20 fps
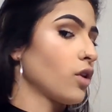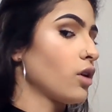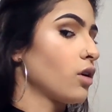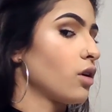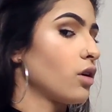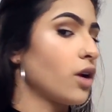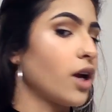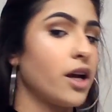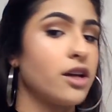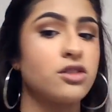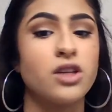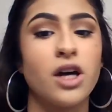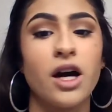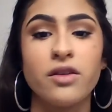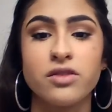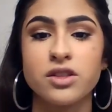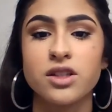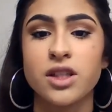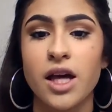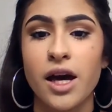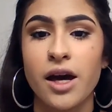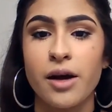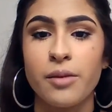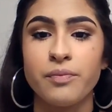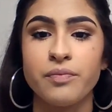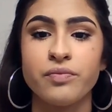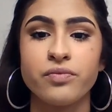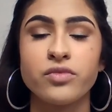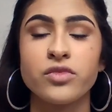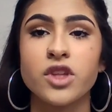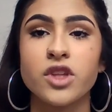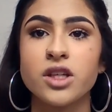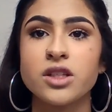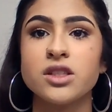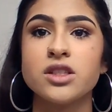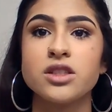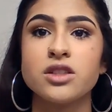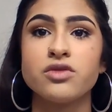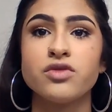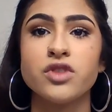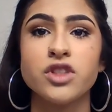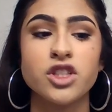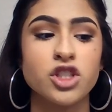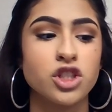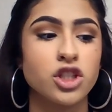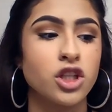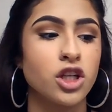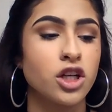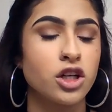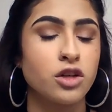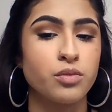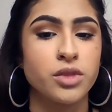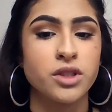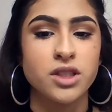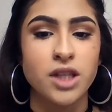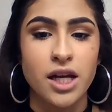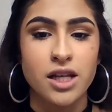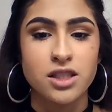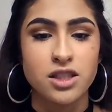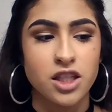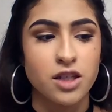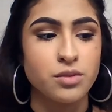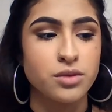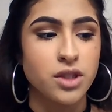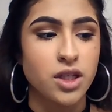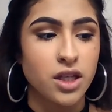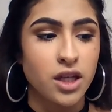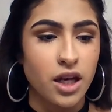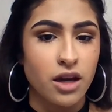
Okay, so after that, this is the finished look besides lipstick,